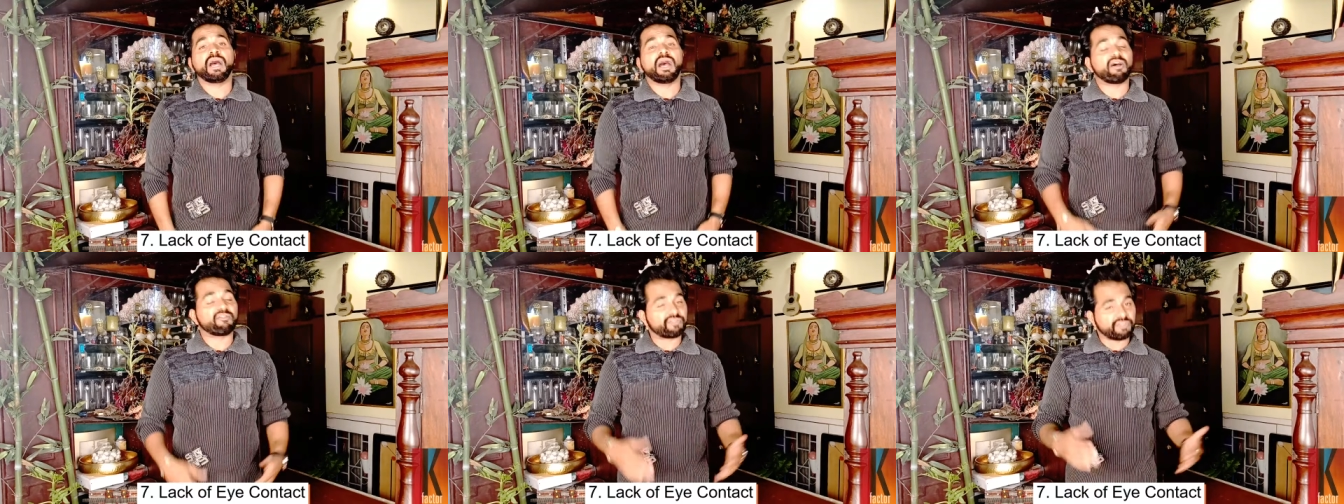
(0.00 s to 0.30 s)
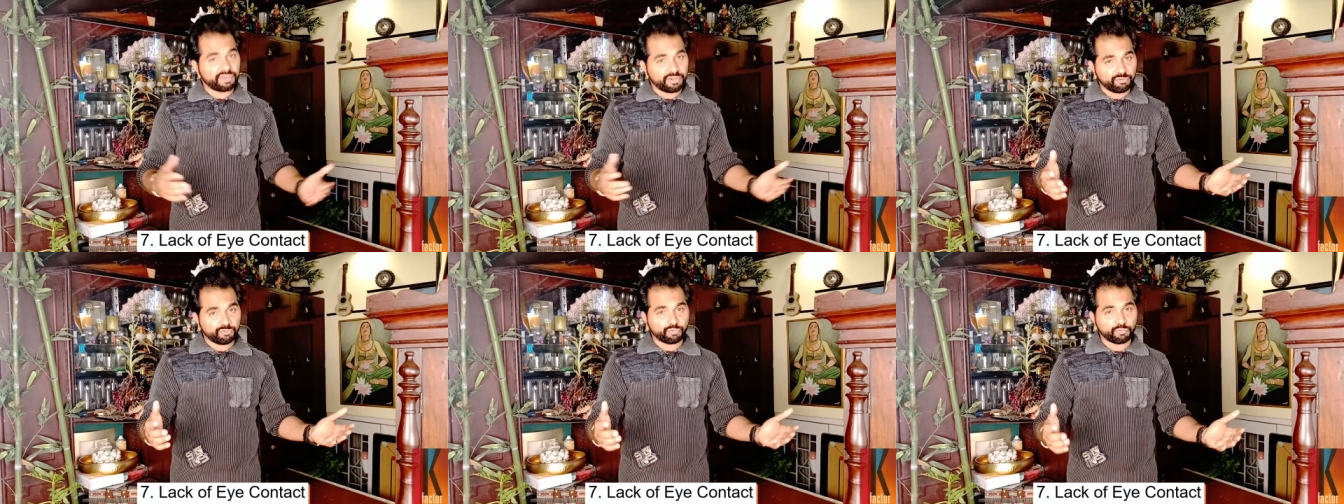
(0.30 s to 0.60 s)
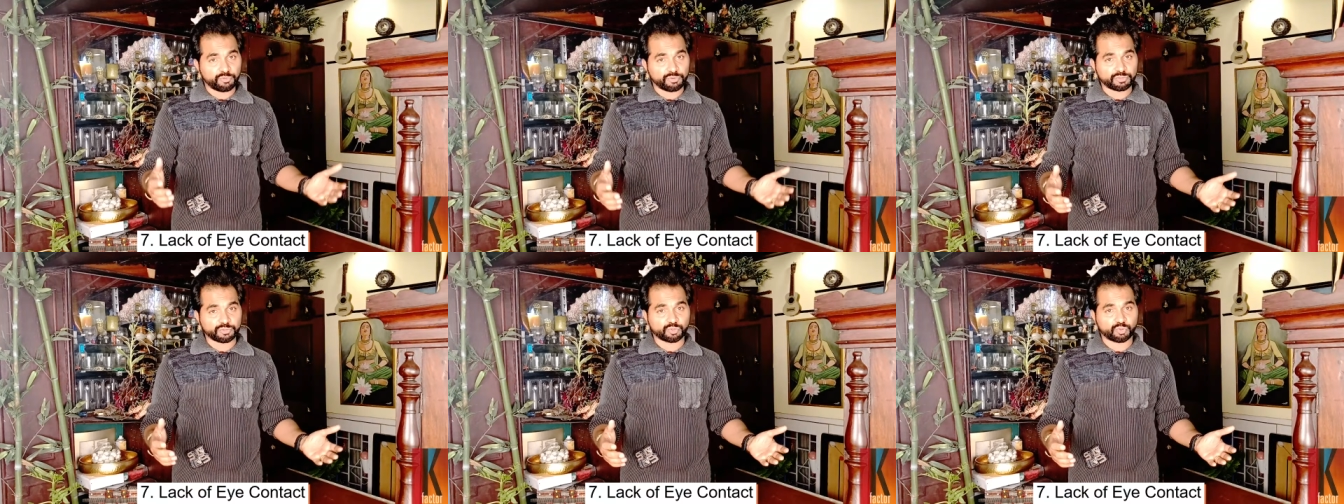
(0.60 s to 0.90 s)
After the
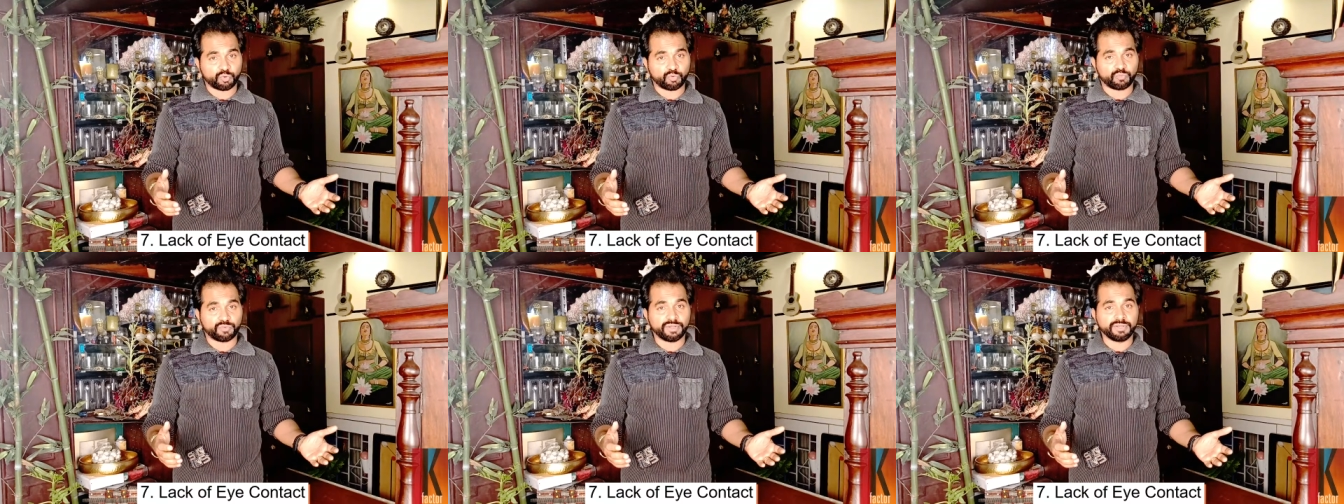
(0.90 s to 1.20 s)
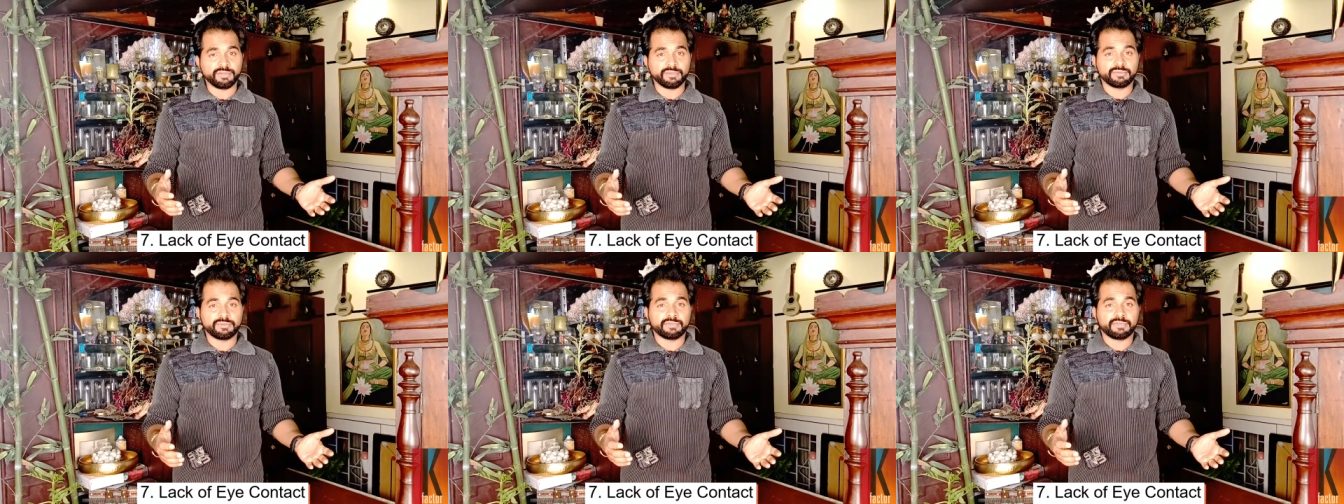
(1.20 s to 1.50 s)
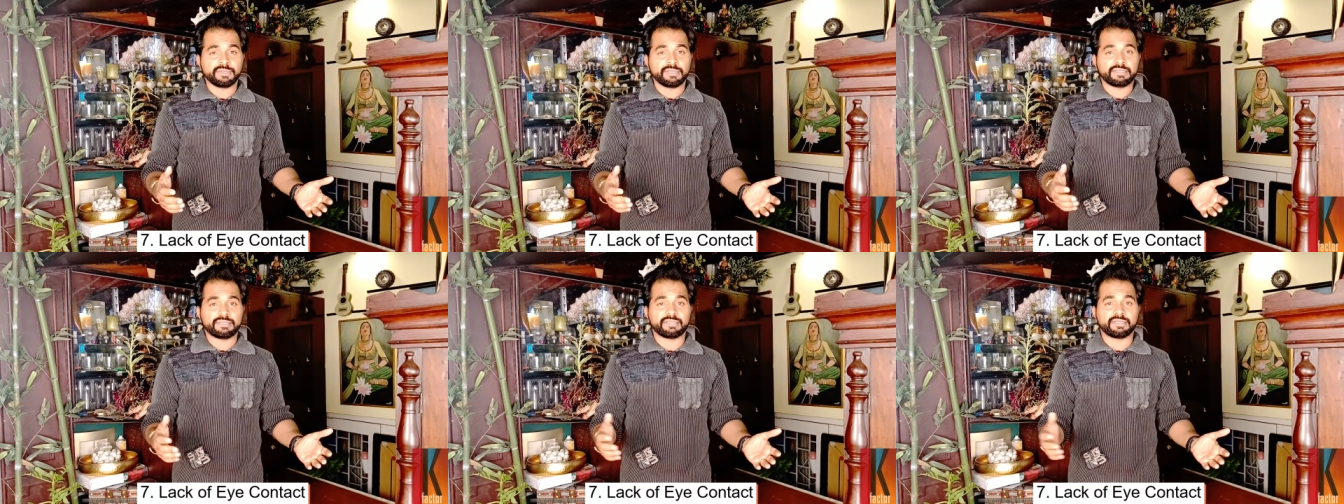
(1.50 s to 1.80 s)
interview is over,
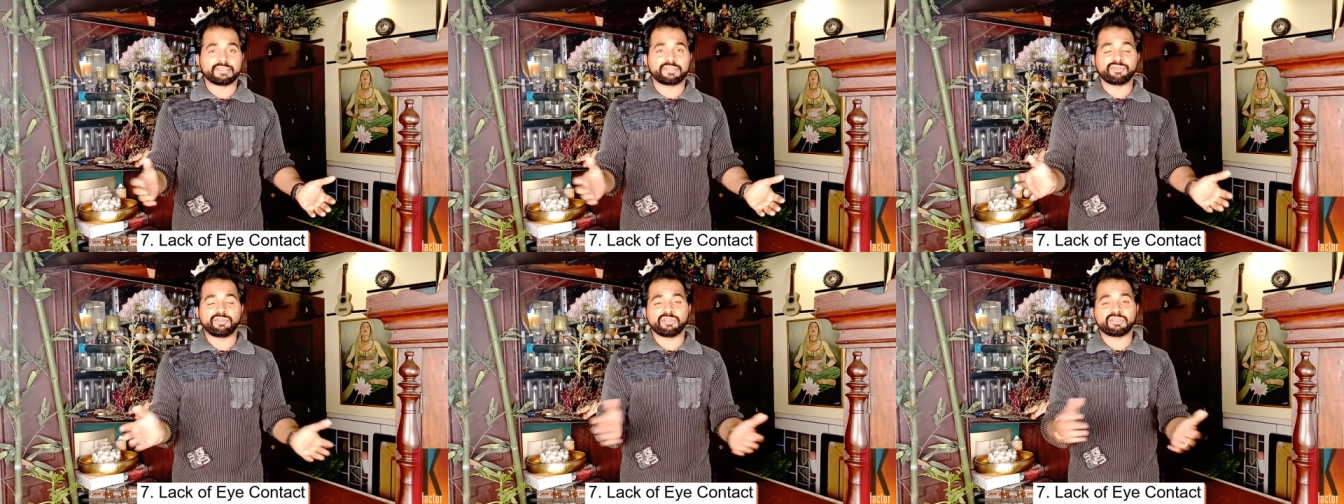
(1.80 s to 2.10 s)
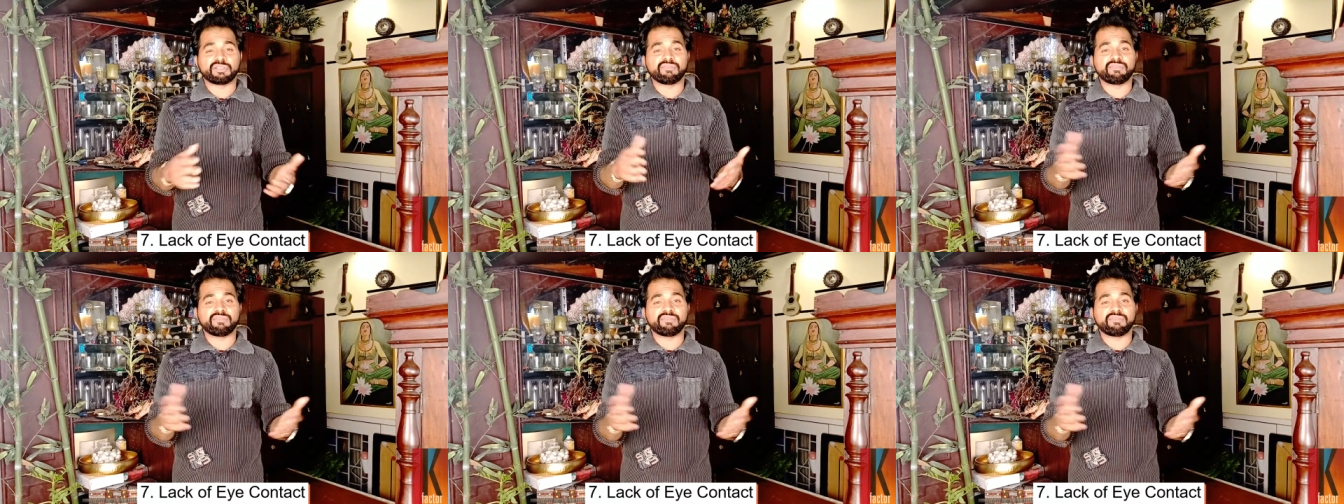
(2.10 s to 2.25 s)
the 3 of